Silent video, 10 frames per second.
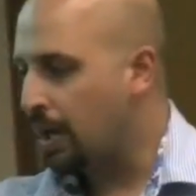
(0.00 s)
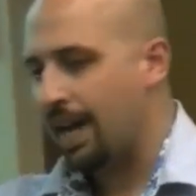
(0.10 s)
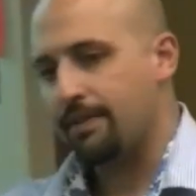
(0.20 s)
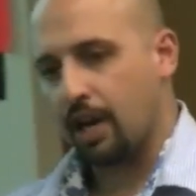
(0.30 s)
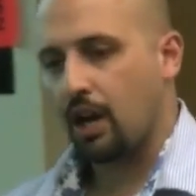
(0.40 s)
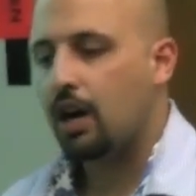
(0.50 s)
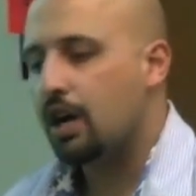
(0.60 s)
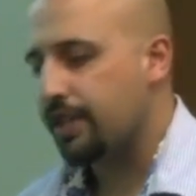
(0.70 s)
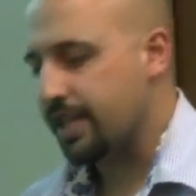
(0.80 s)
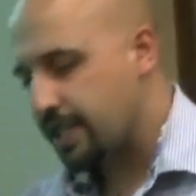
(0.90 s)
have a
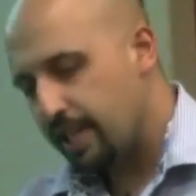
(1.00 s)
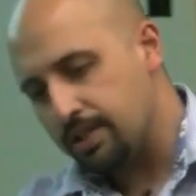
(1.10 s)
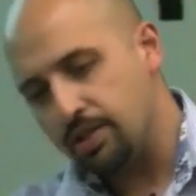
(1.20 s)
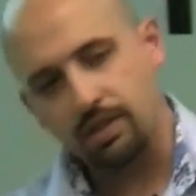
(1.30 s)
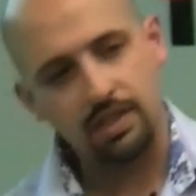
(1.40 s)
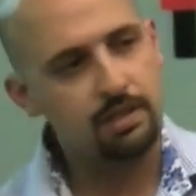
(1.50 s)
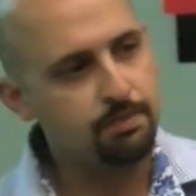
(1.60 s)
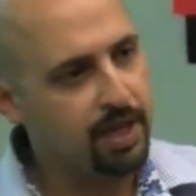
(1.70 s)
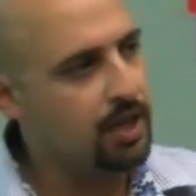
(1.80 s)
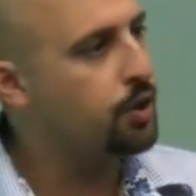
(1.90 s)
car that tells you the
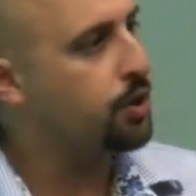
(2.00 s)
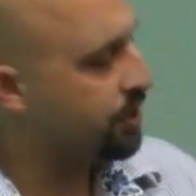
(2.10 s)
speedo, you